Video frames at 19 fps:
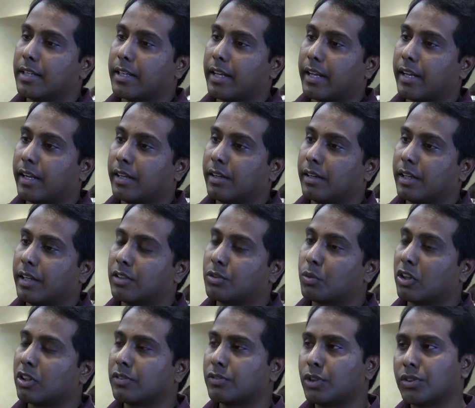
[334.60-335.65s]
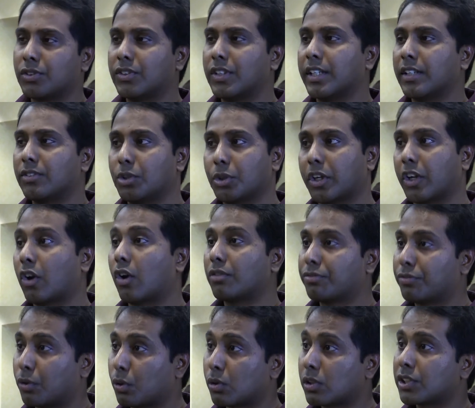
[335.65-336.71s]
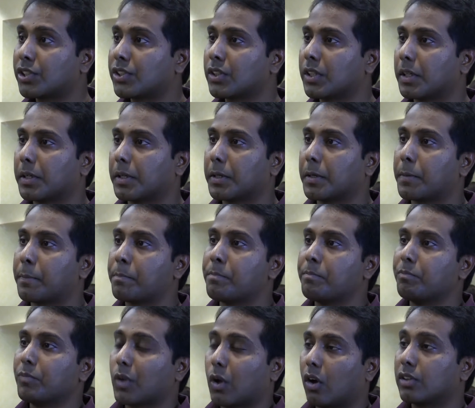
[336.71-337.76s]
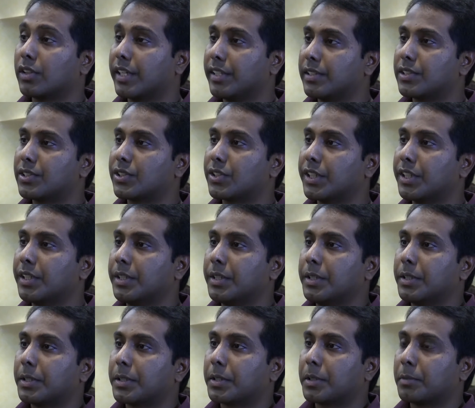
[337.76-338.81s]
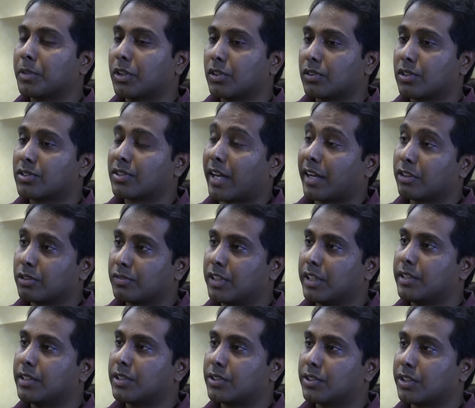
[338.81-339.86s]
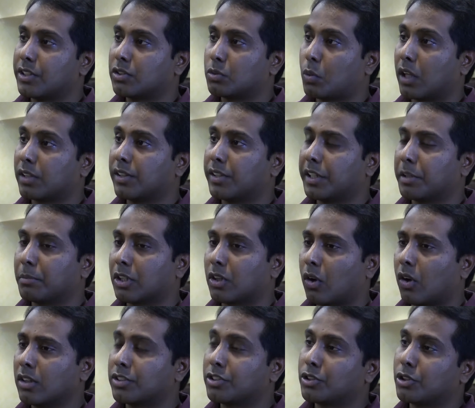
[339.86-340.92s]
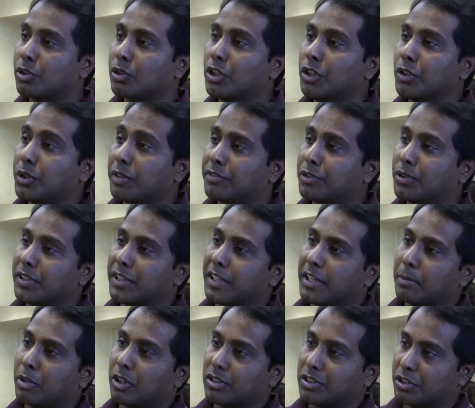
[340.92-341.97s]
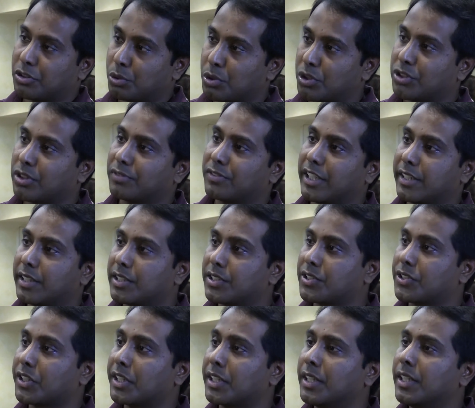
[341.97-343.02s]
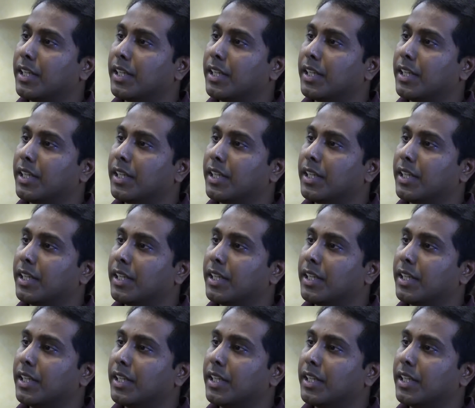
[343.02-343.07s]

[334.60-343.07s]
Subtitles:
And it's one of those things you cannot force on the industry, because the size of the industry is one thing, but also you have to think about the roots of the industry.